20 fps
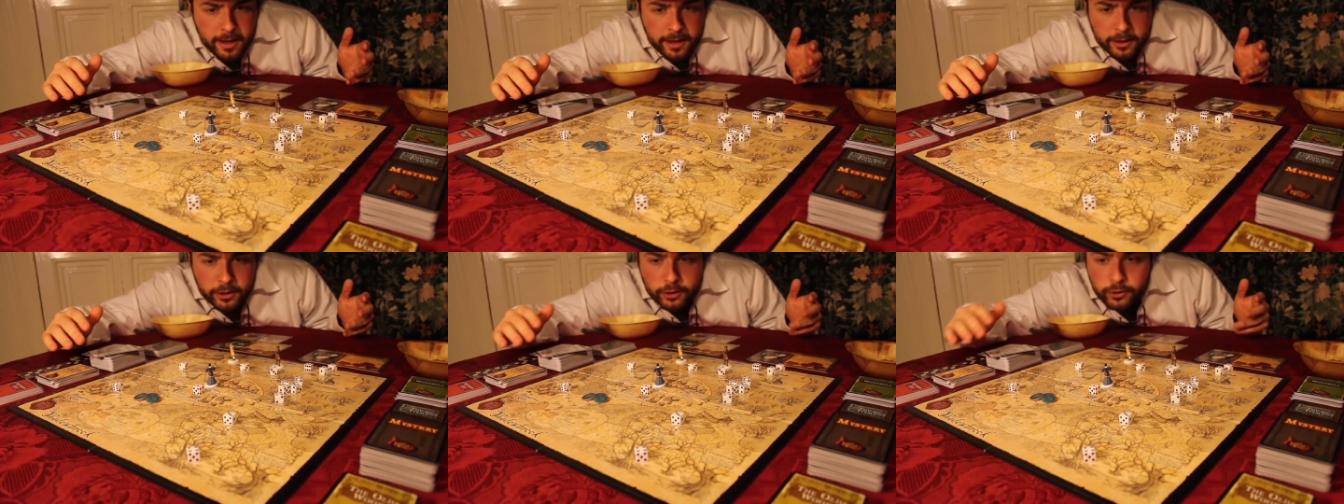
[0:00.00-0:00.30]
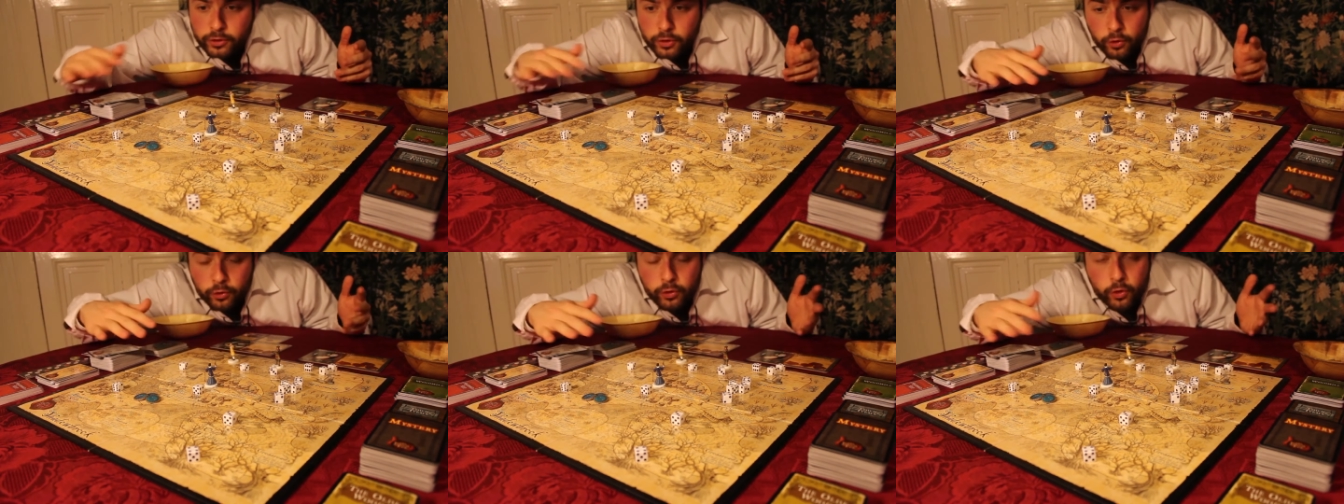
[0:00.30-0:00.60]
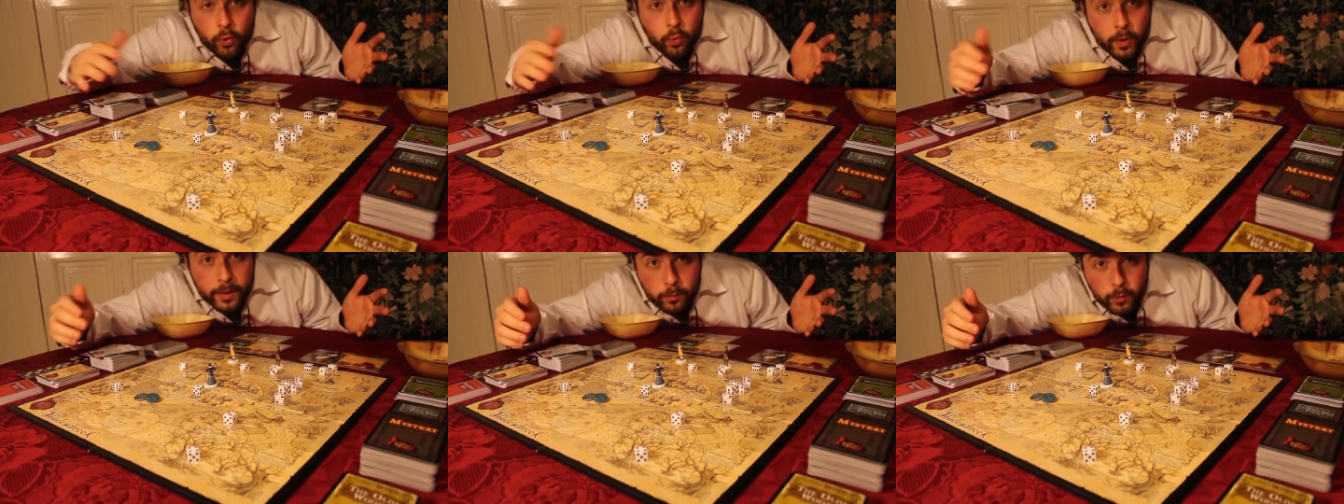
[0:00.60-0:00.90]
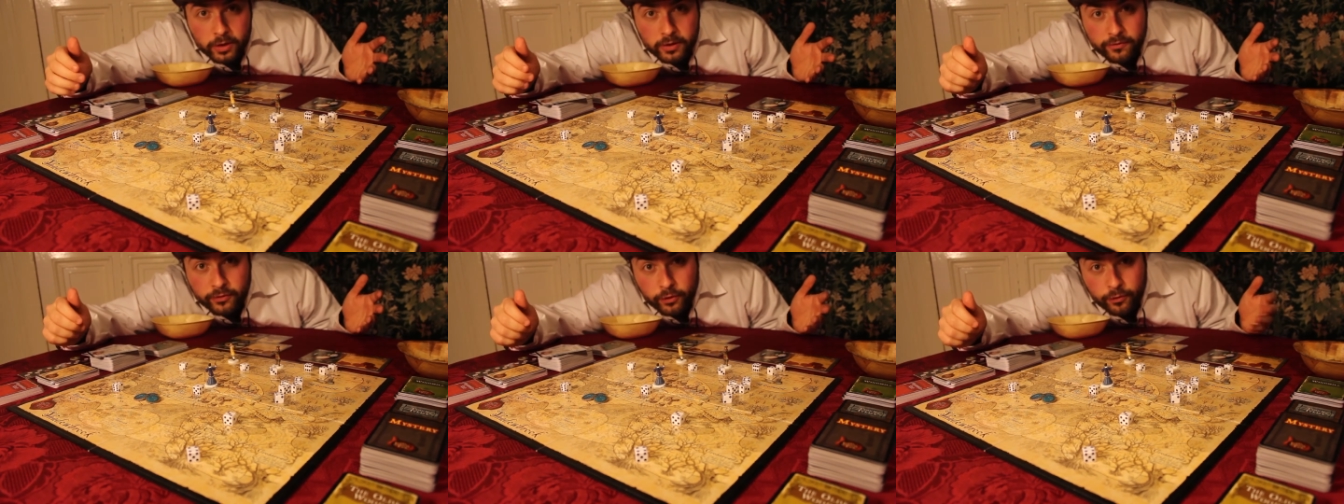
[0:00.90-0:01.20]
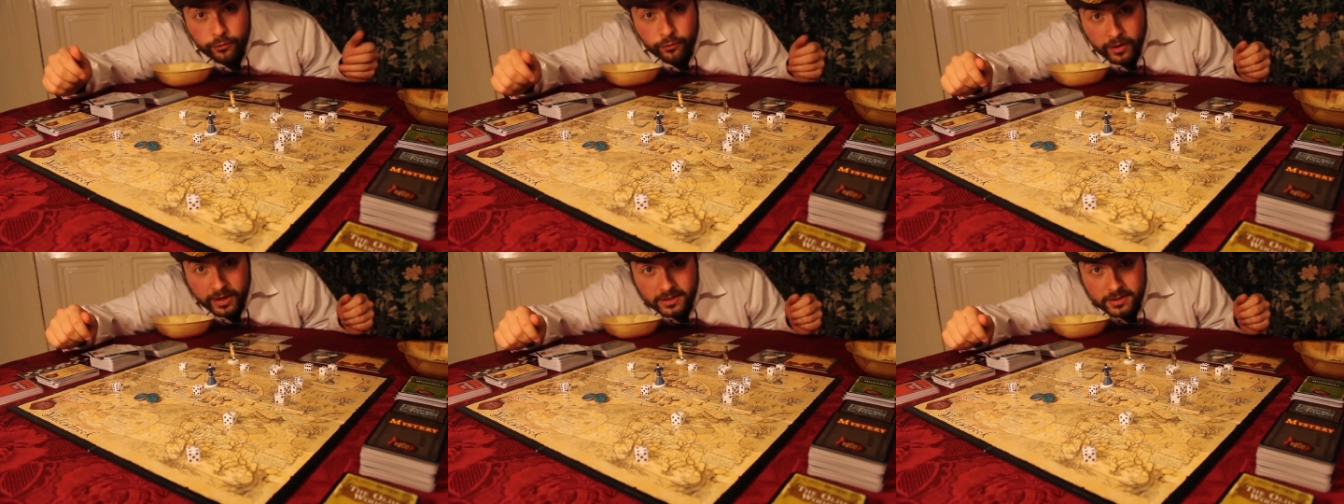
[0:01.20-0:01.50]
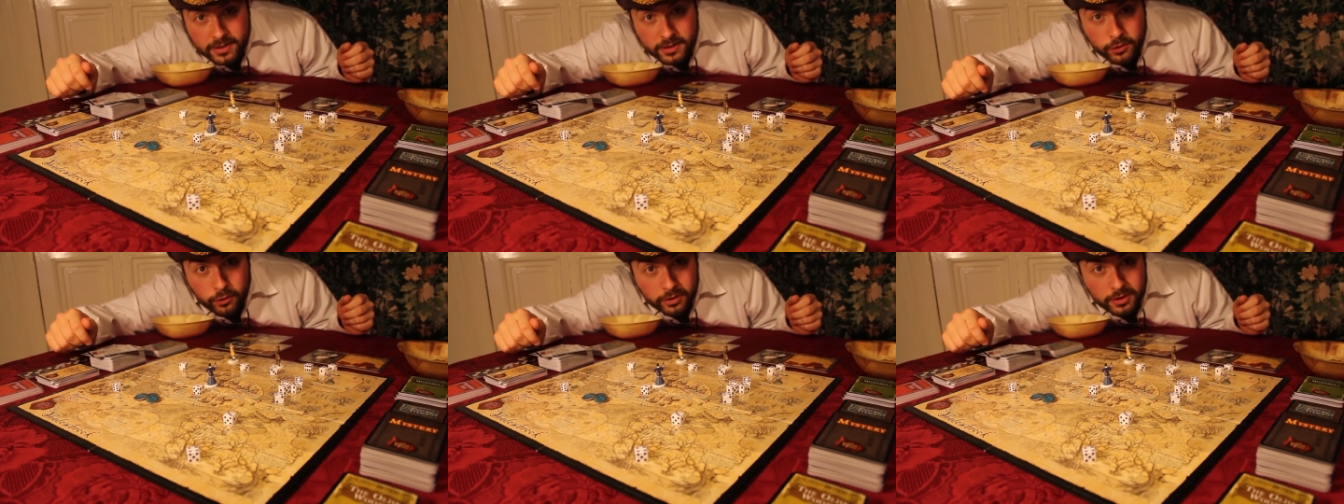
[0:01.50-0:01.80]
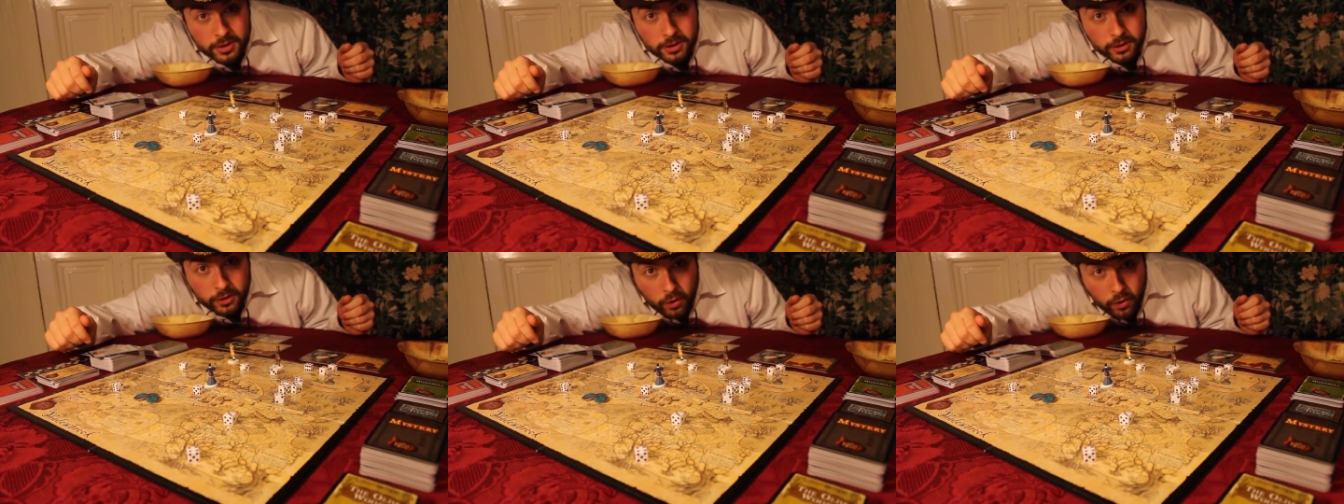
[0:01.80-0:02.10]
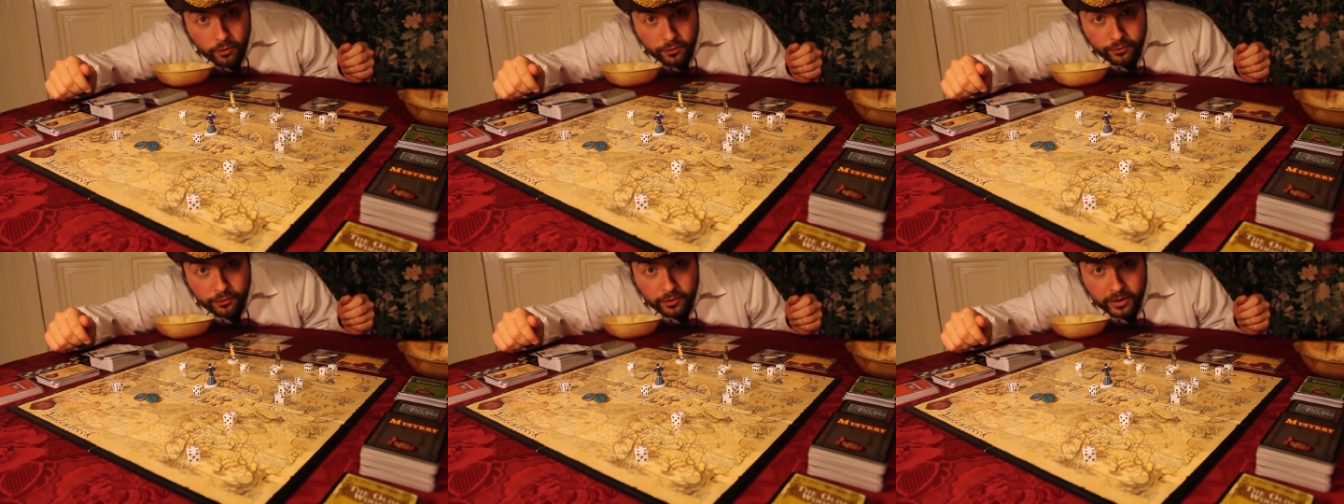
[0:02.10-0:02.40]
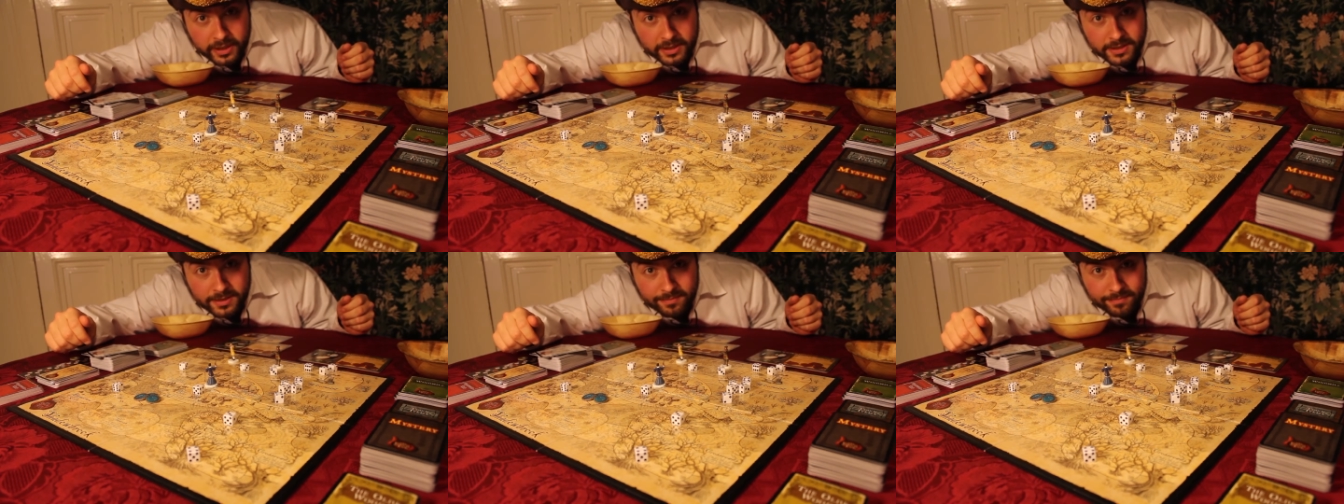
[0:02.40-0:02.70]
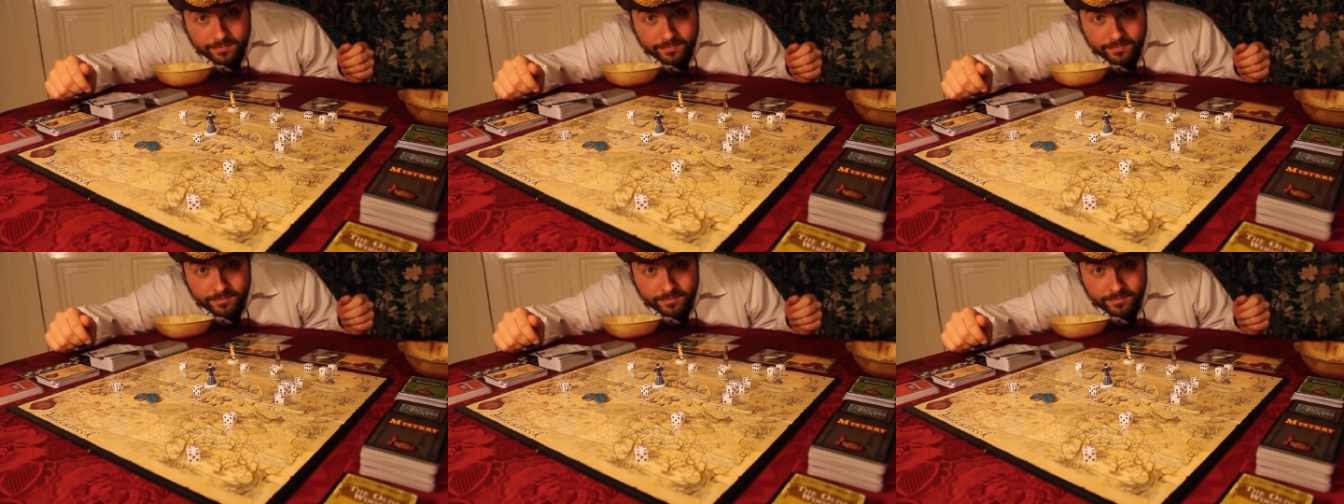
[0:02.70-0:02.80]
you don't know when one of your friends is going to go for it.